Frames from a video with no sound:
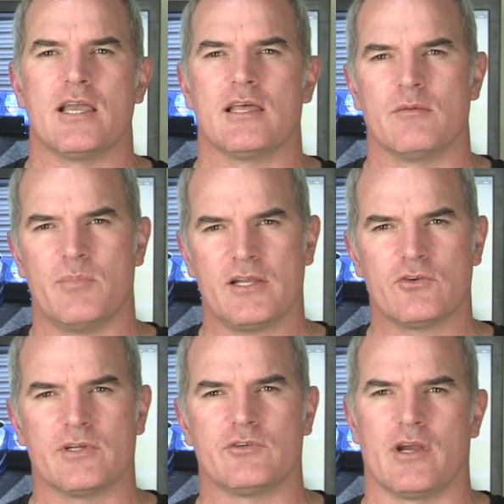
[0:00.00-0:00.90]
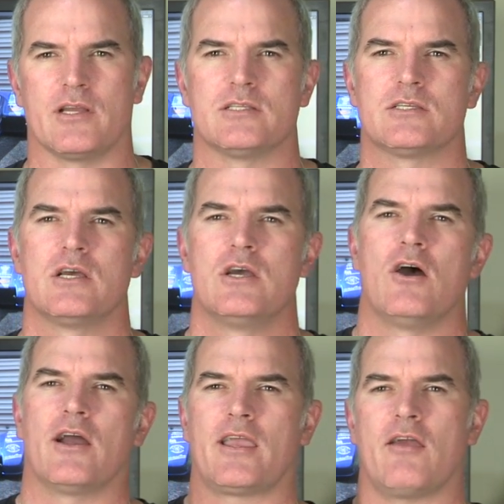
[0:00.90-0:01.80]
and the battery drains,
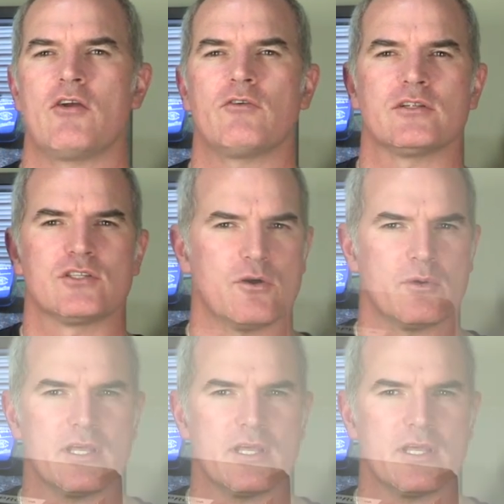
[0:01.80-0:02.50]
I carry around two of